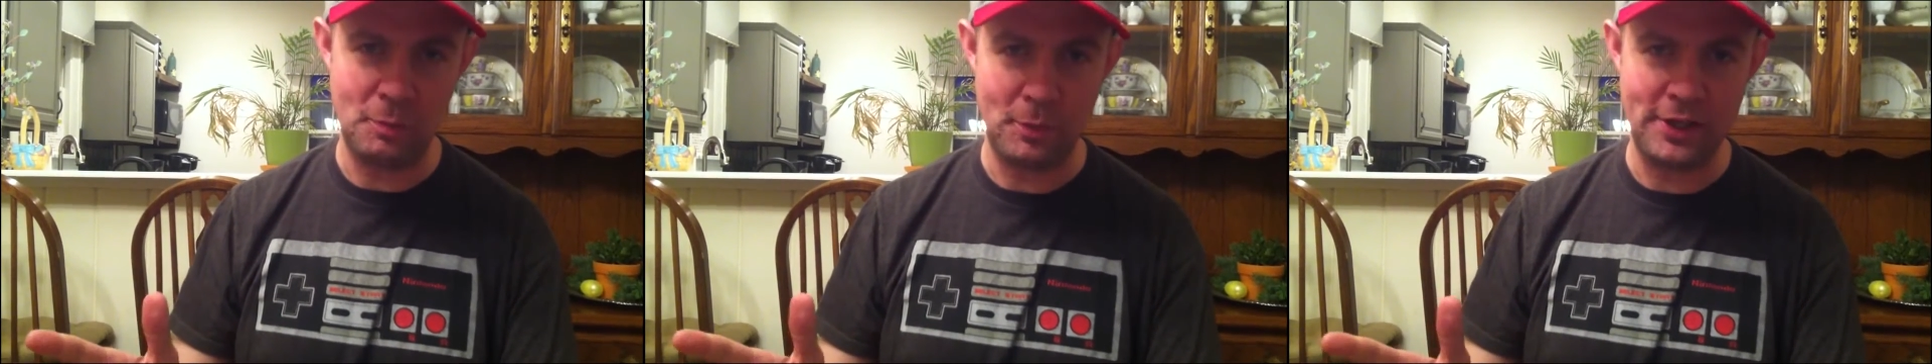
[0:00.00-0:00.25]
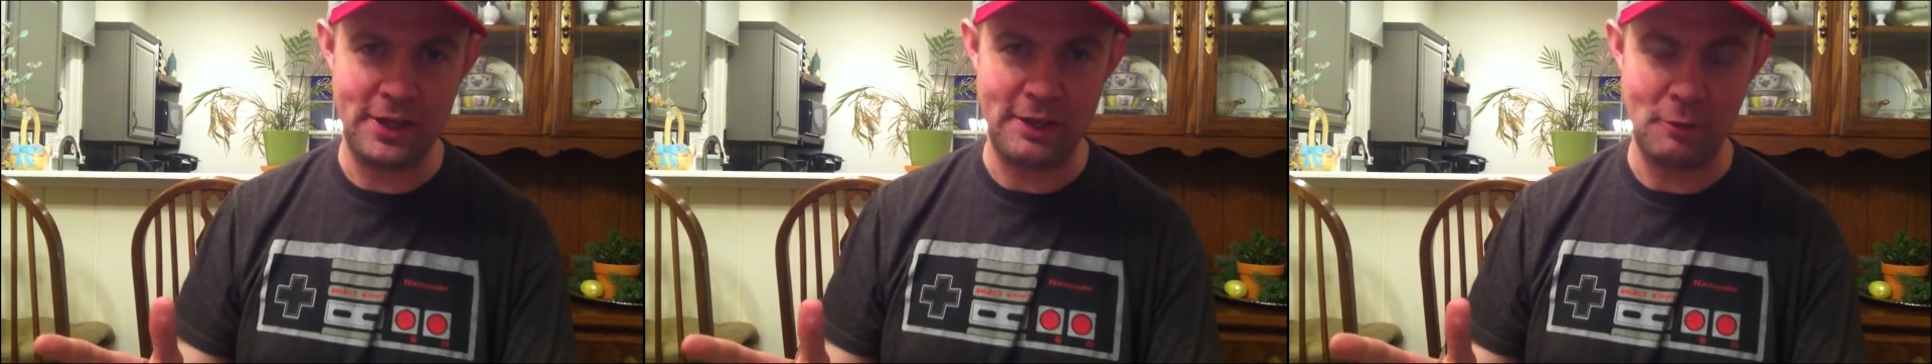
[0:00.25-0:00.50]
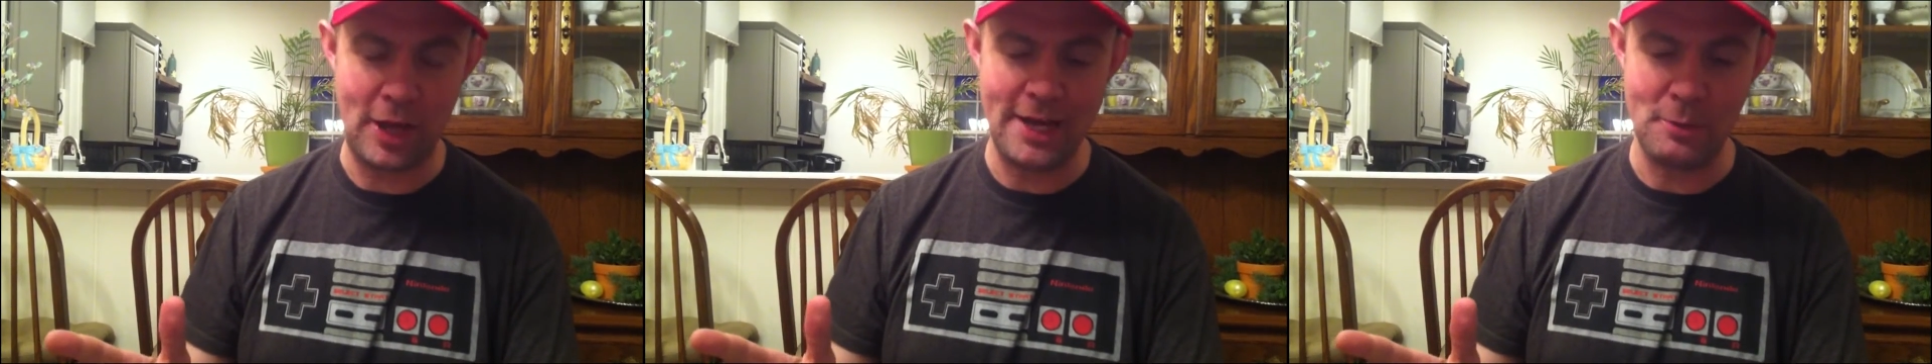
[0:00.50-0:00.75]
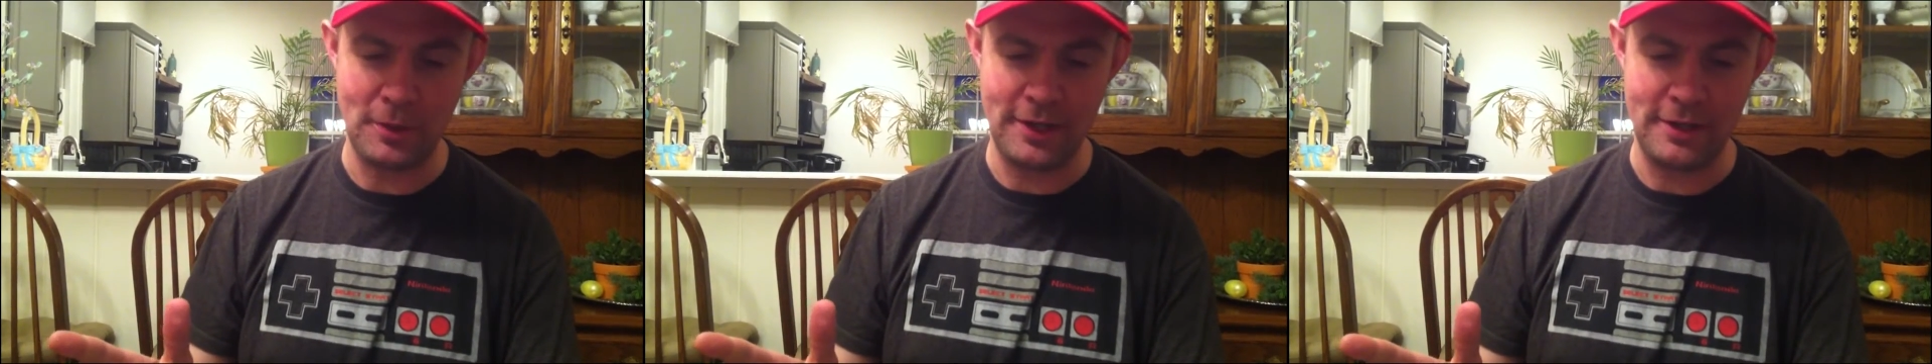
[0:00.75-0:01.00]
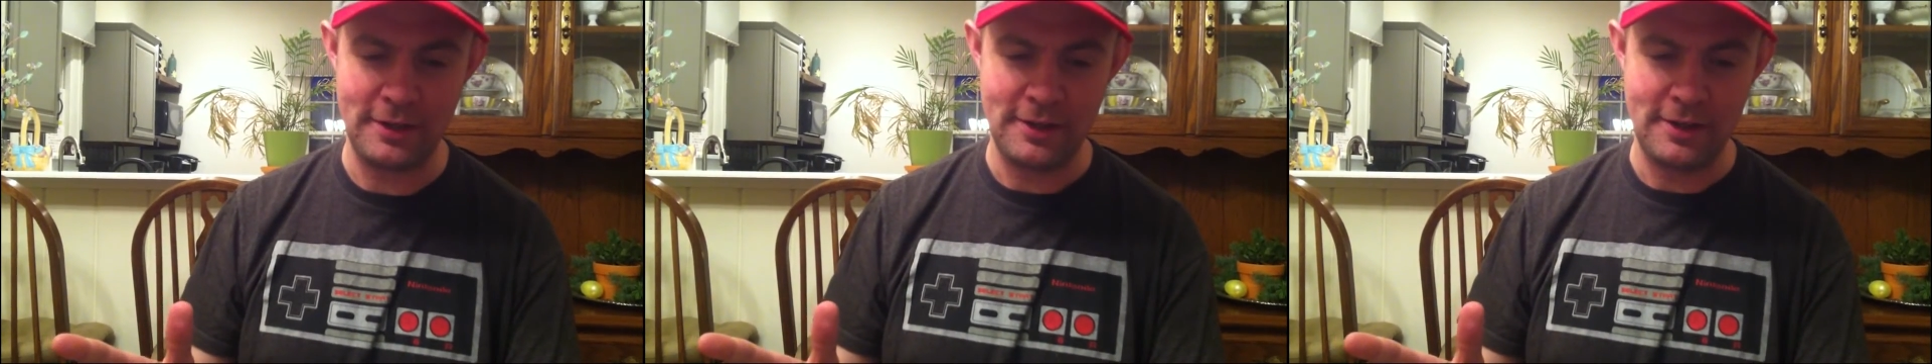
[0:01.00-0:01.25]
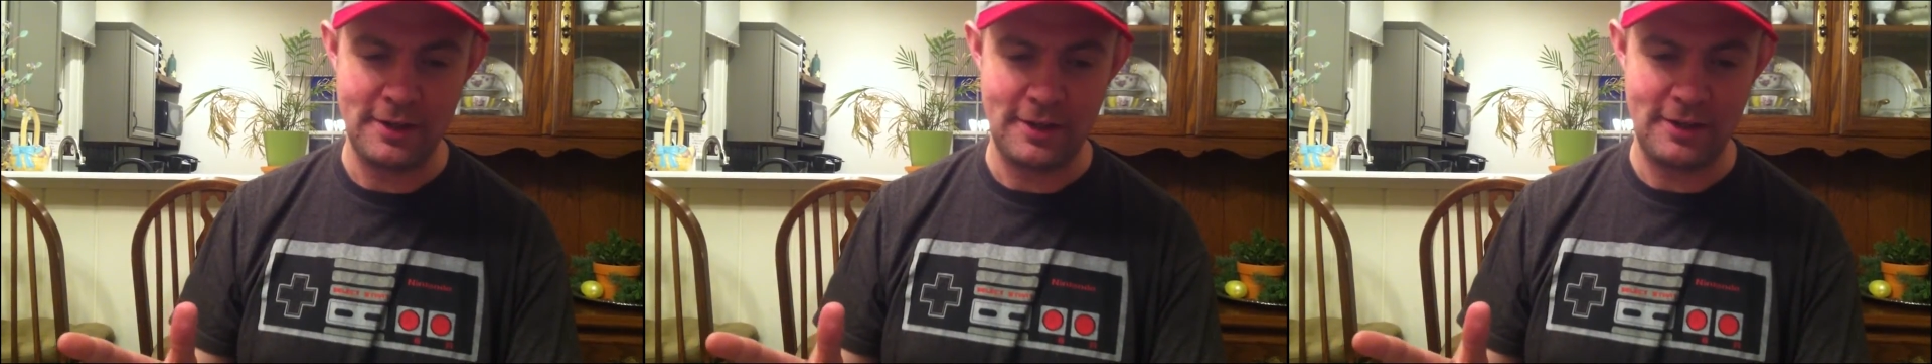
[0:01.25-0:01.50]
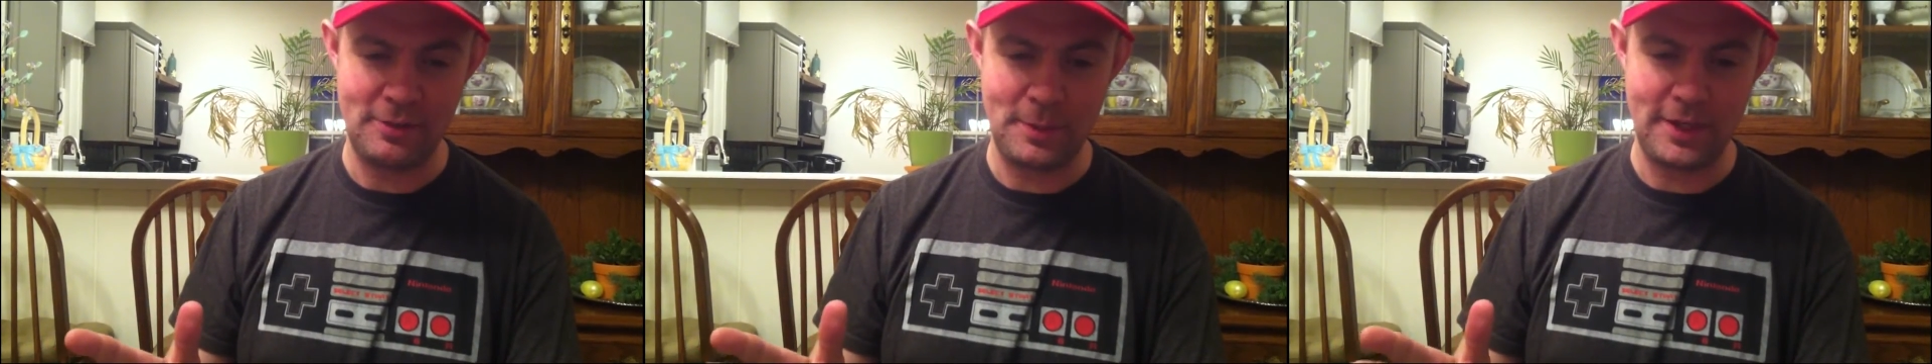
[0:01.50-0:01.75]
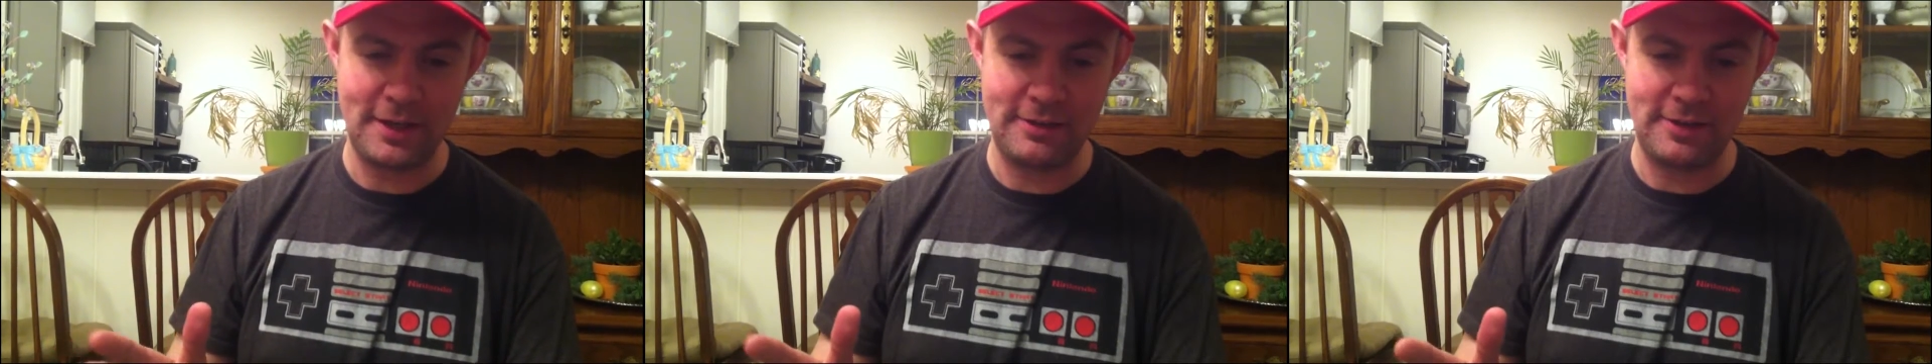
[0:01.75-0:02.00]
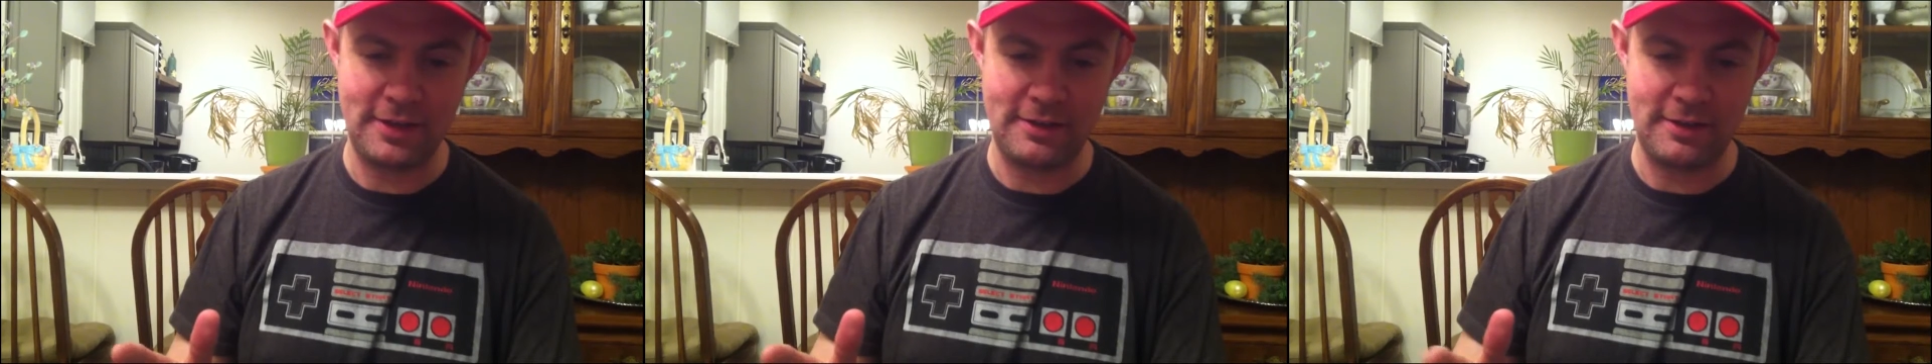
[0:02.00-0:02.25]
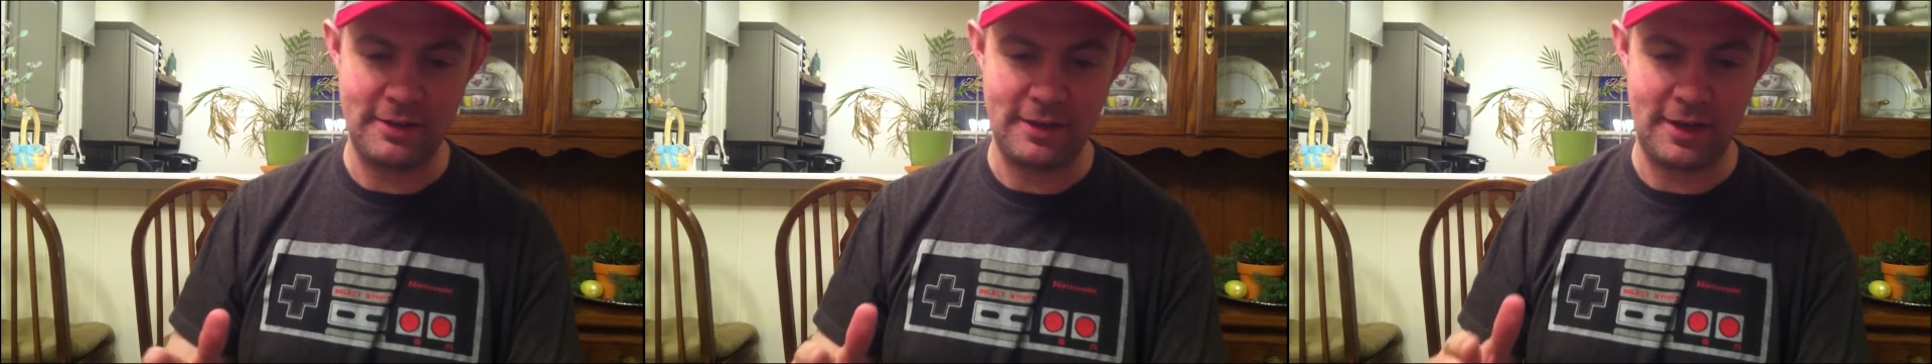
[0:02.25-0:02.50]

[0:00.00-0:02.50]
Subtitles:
the Blinking Light Win is because it